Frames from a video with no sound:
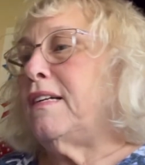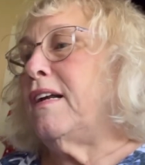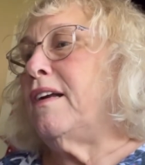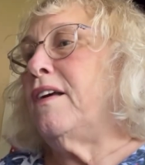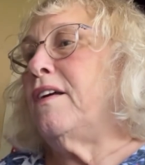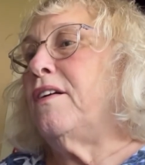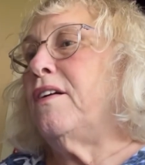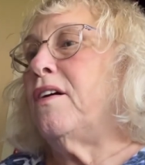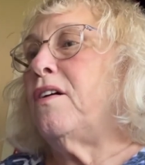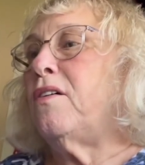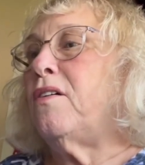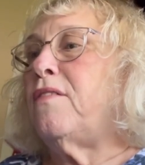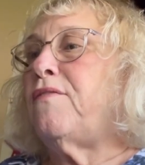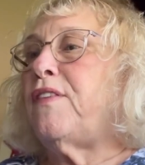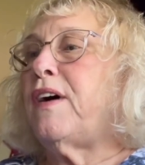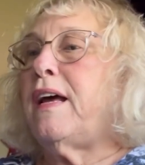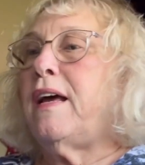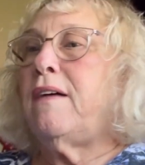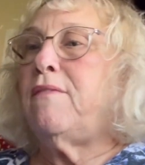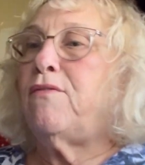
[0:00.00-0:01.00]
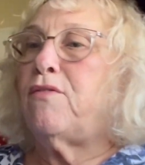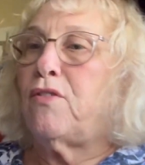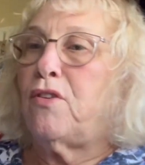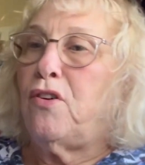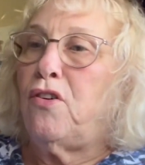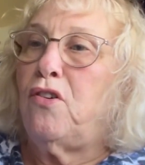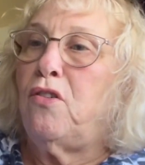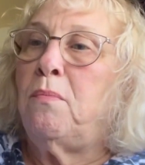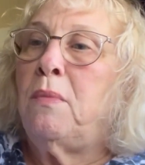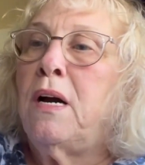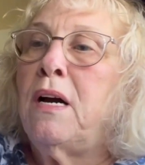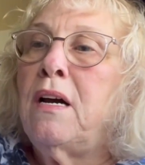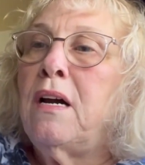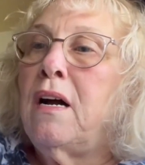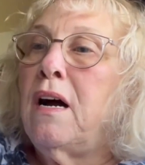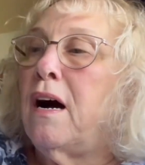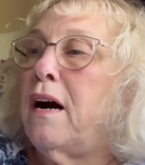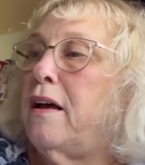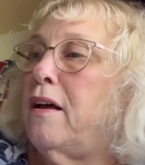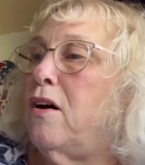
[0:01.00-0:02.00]
And you know, if I have room,
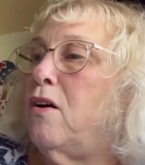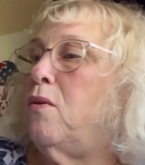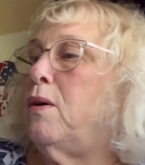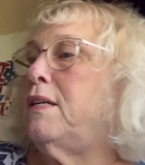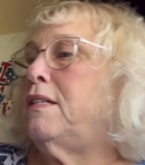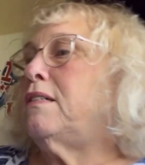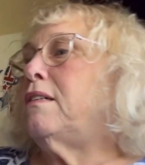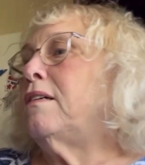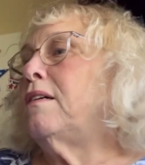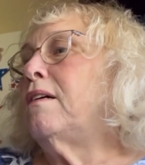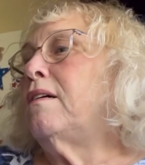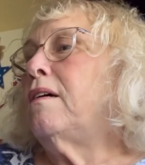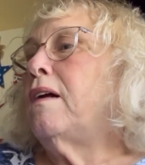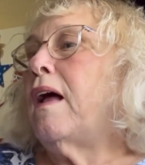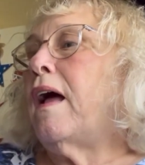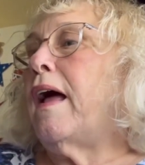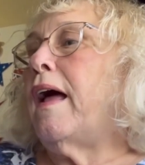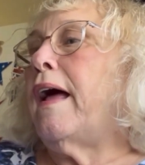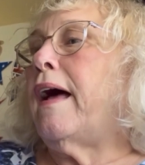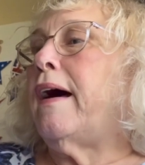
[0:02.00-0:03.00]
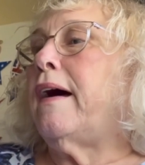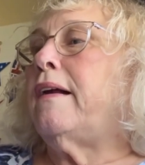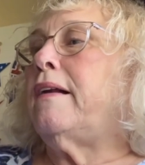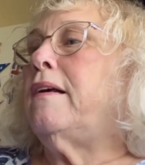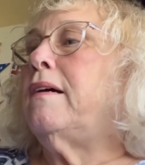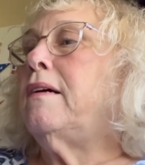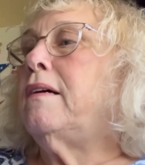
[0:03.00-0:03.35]
I always add